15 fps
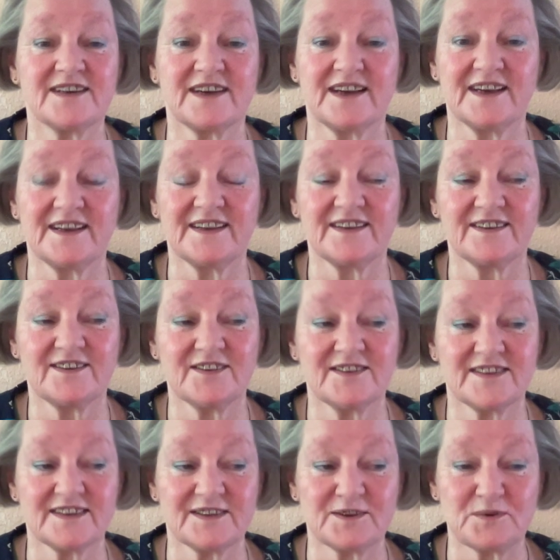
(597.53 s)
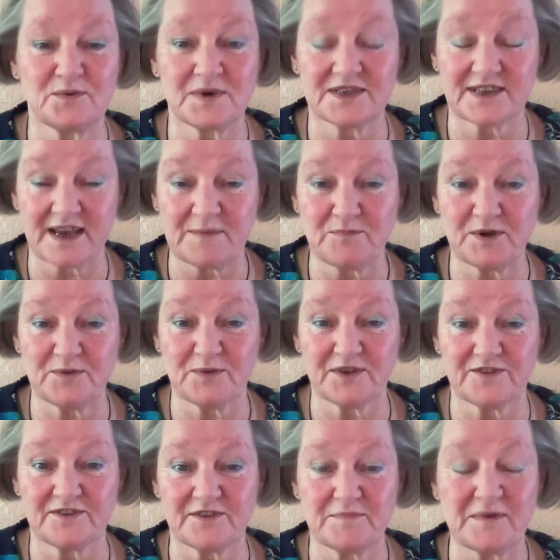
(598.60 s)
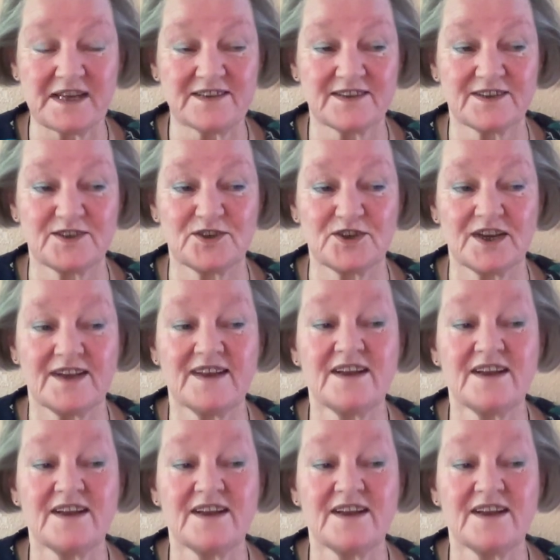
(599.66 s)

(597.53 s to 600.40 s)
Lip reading: and was happy with the message.